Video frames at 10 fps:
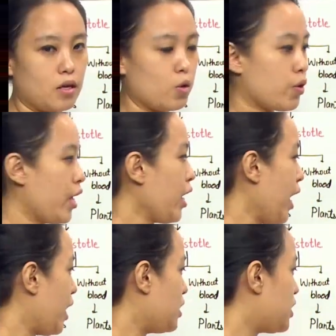Okay,
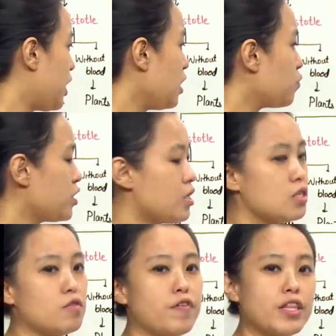and dealing with
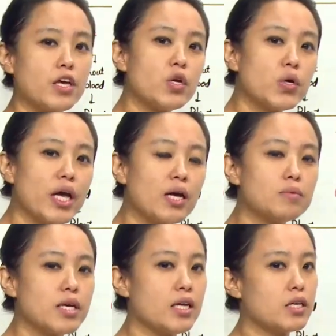this
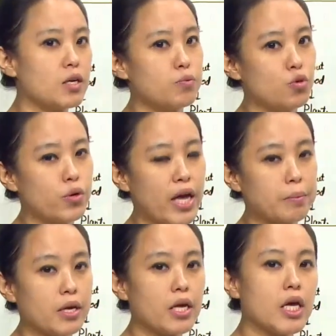phanerogams and
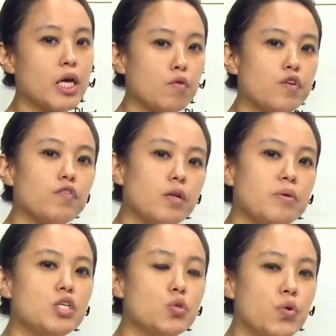cryptogamy, we will
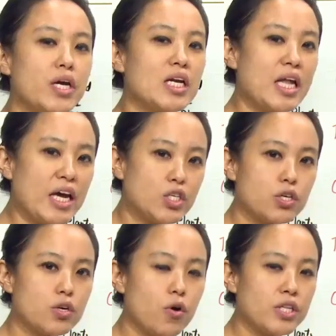be doing
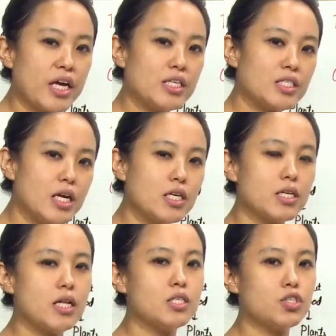later on in
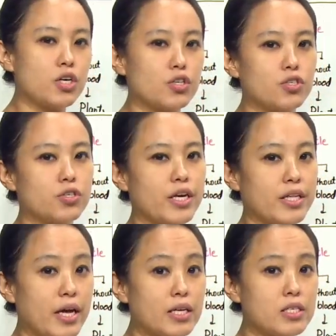detailed structure
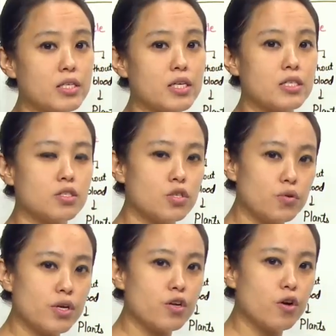analysis
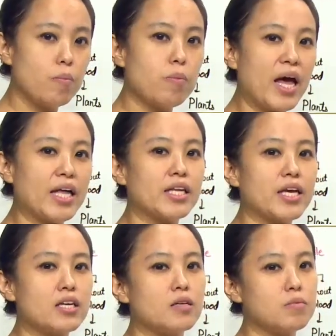during your plant
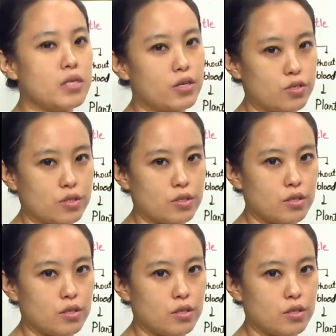kingdom session.